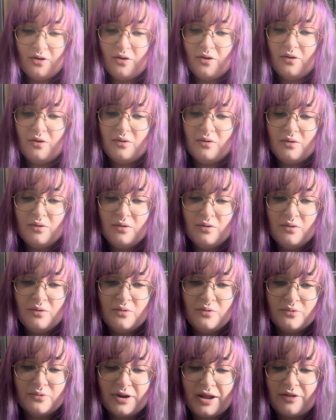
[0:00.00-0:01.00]
Oh,
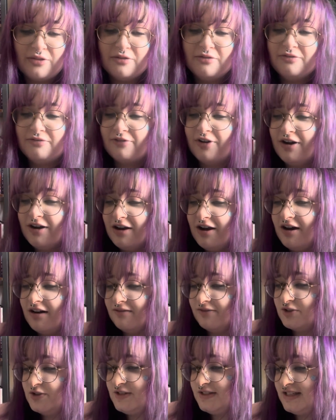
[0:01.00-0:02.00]
now the front
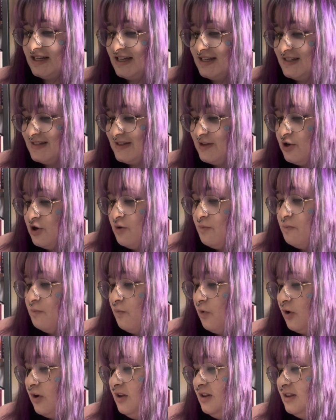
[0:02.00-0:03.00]
cover says,
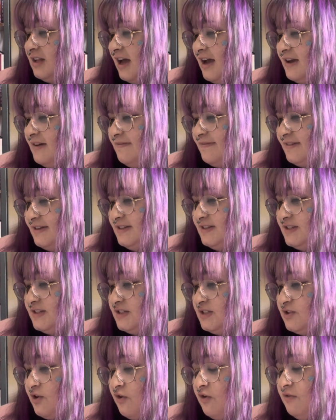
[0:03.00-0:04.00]
"Mortal life is
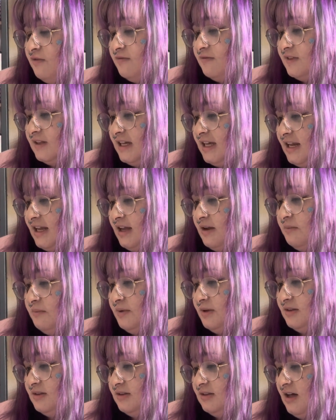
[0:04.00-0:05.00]
so fleeting,
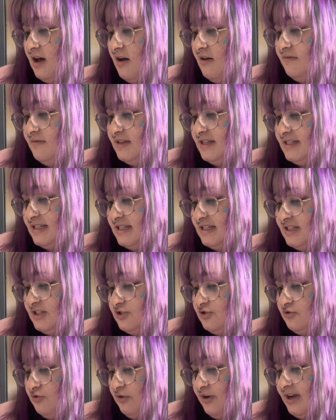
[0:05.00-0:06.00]
but love is as
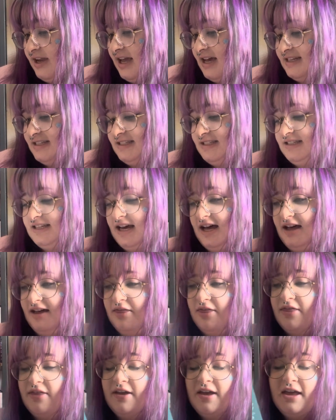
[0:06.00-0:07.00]
enduring as
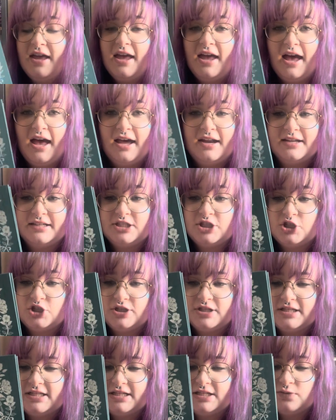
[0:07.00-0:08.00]
death." And it's
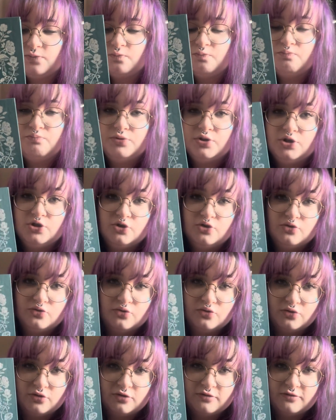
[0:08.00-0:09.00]
just this
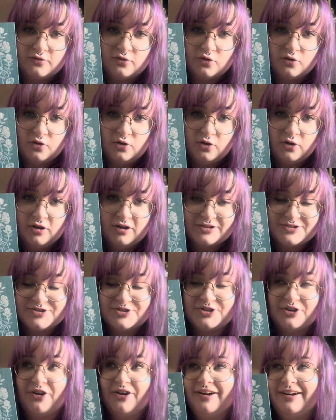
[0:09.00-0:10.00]
beautiful,
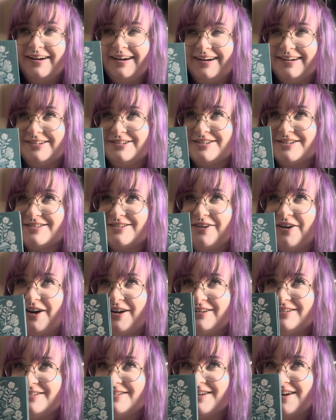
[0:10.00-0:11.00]
sorry, I just
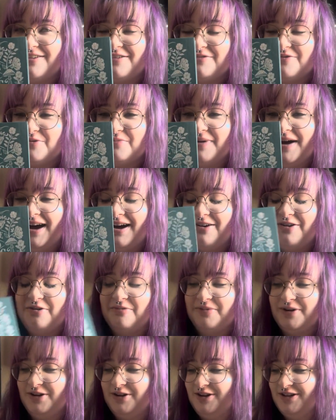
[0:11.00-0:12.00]
caught sight of the back, oh
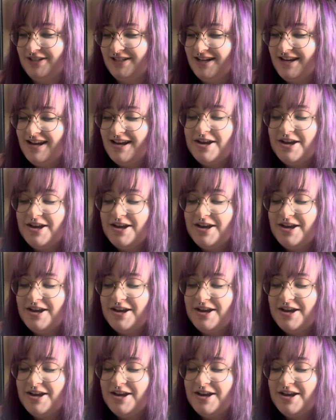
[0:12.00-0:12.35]
my gosh.